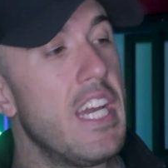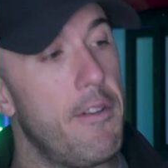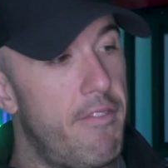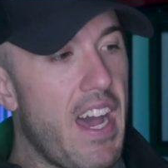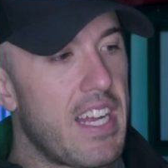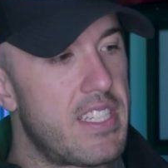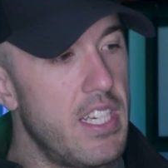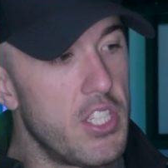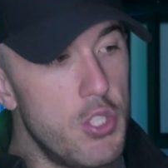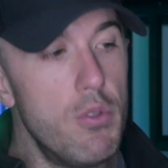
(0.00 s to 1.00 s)
In fact,
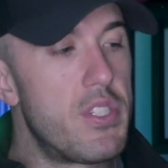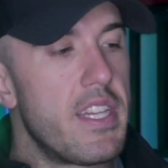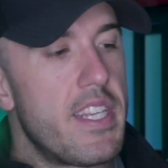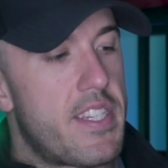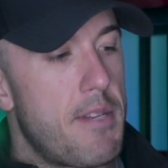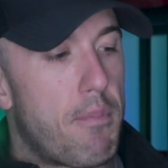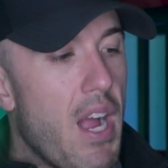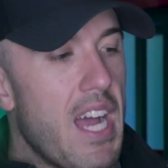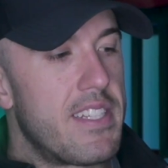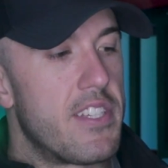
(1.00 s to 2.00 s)
using this in
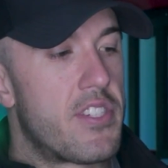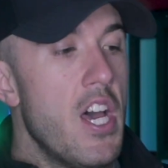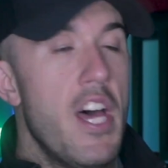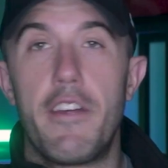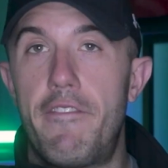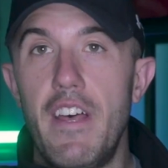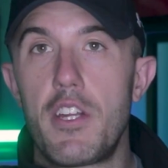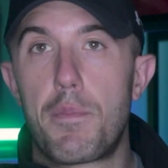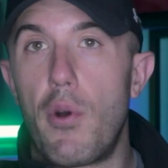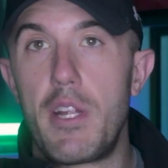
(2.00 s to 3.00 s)
practice, the
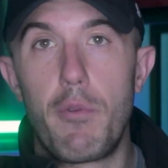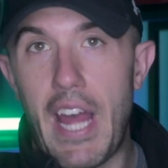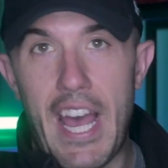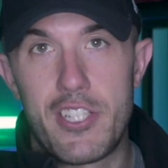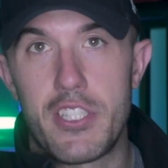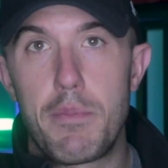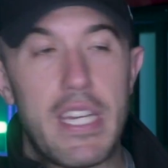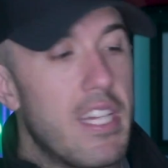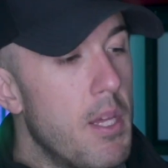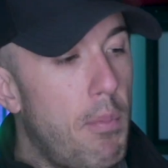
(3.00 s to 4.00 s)
failure point would actually
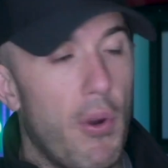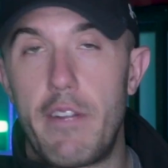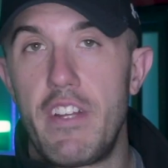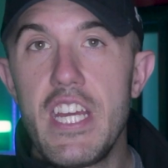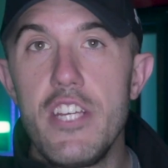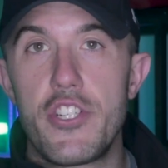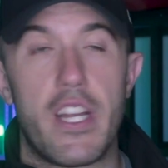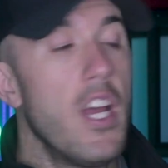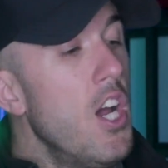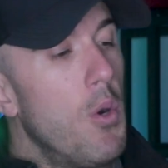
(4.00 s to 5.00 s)
be the point of
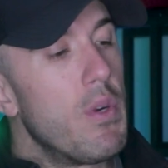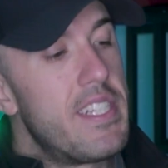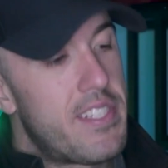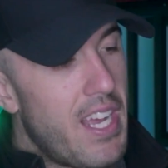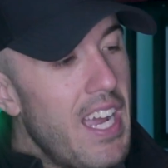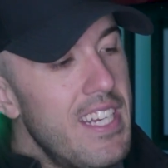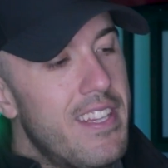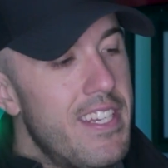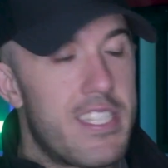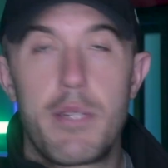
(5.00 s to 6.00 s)
adhesion. We designed
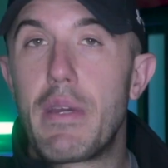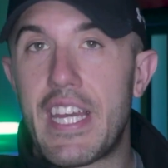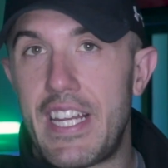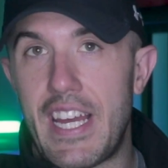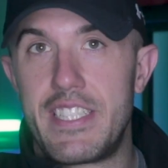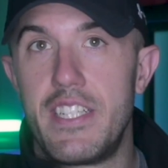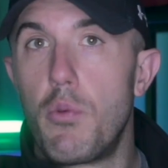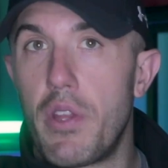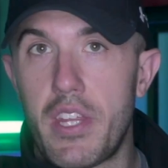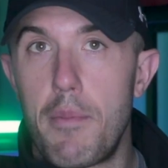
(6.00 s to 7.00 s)
this to be connected
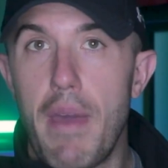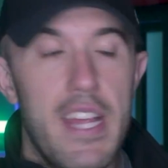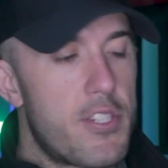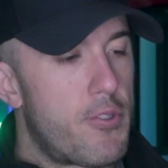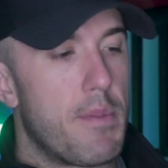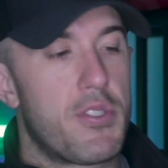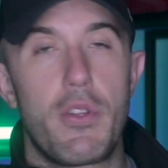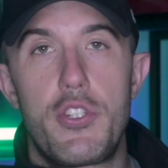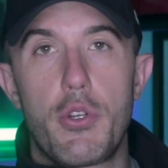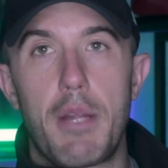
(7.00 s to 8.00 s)
with Command Strips so
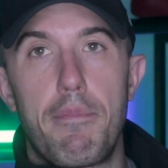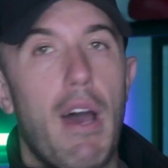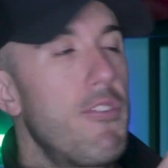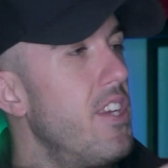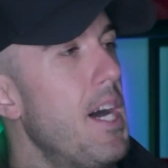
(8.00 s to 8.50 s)
that you can mount it